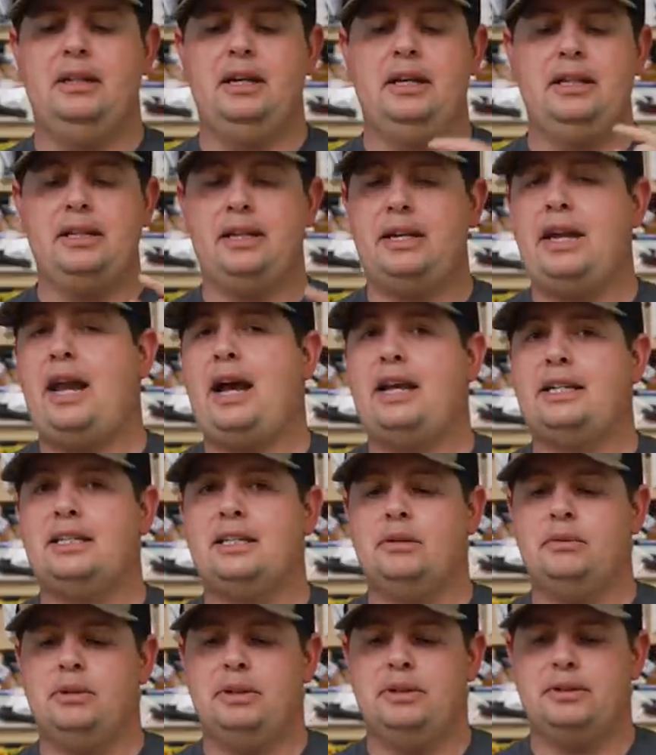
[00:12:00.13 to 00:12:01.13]
and the
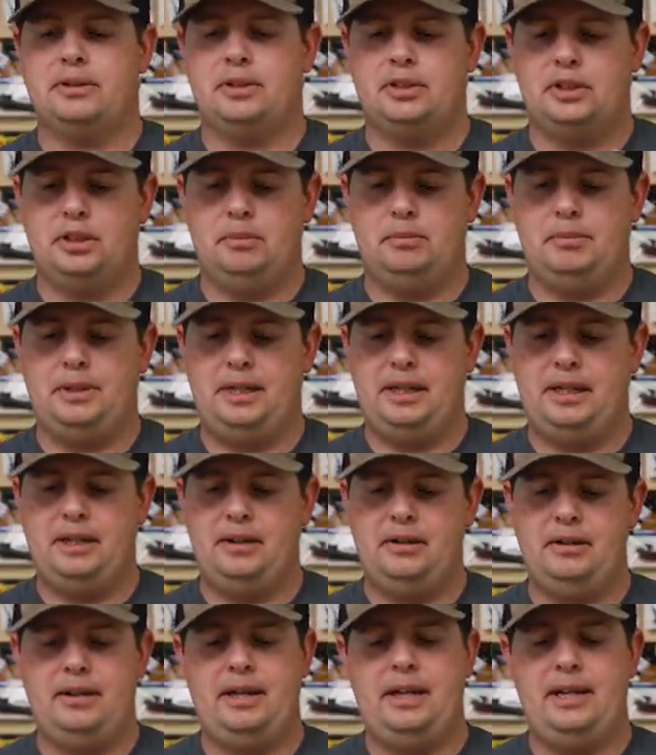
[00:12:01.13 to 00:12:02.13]
casting reels should be
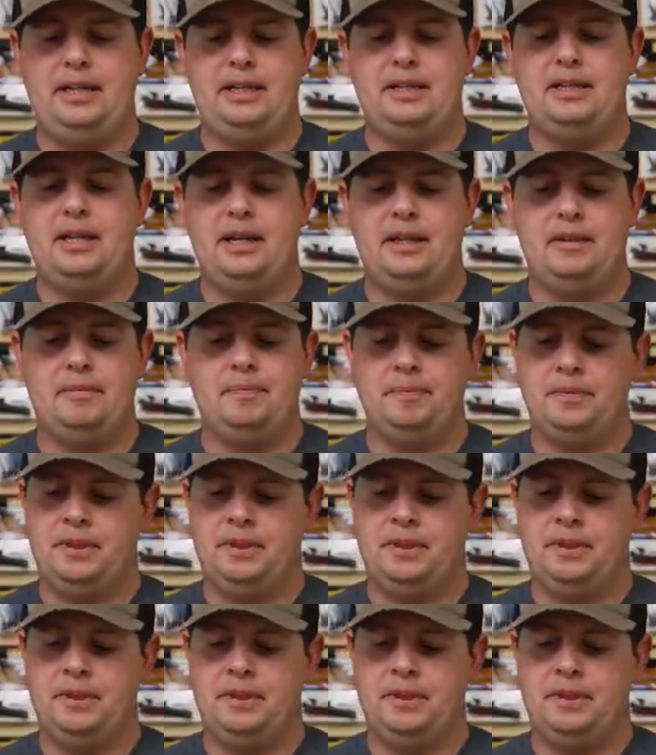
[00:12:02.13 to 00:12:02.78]
here any day.